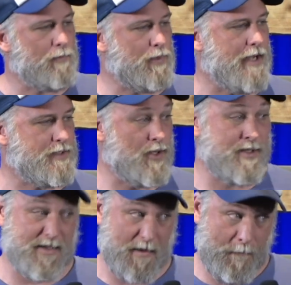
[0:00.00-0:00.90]
place because
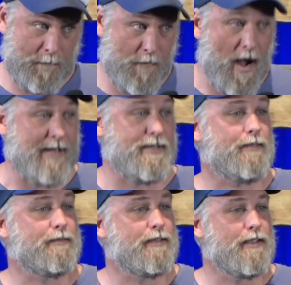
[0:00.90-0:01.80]
it's a fight.
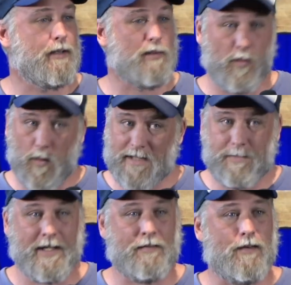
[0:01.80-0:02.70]
It will always
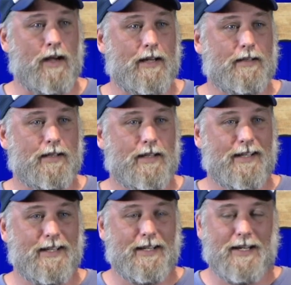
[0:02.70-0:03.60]
be a fight.
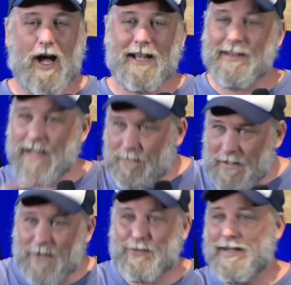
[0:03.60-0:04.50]
I love
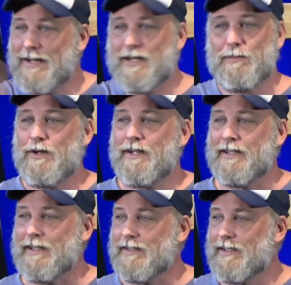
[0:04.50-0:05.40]
that I do that in
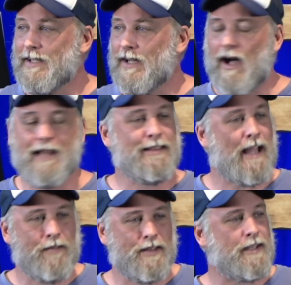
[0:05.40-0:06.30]
community. I
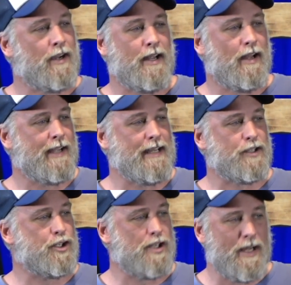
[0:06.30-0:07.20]
love it that I, I, get
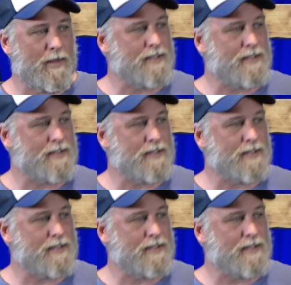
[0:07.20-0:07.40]
to share my